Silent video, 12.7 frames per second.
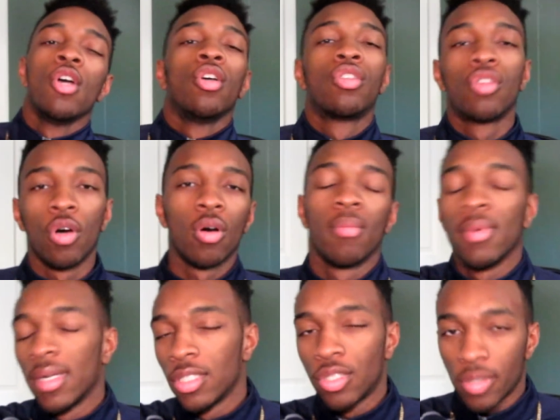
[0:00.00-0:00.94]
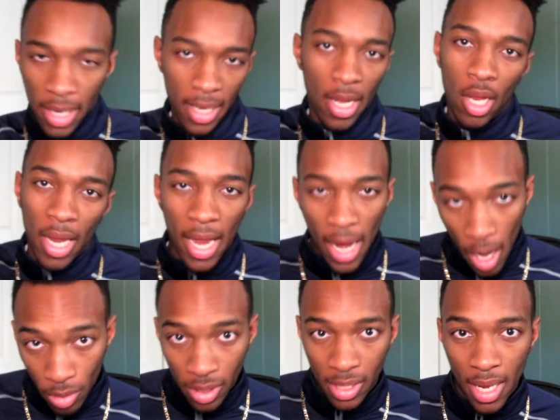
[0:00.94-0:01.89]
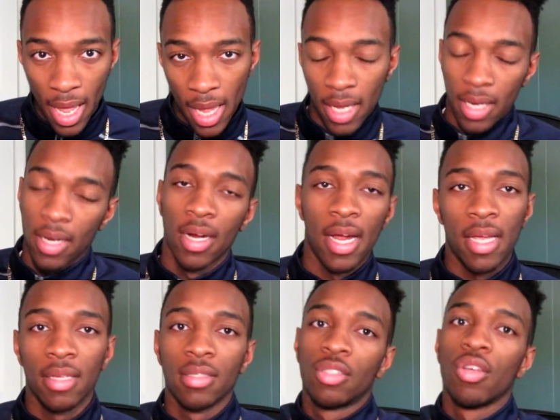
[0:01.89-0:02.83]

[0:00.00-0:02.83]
So I'm gonna straighten all that out today. All right.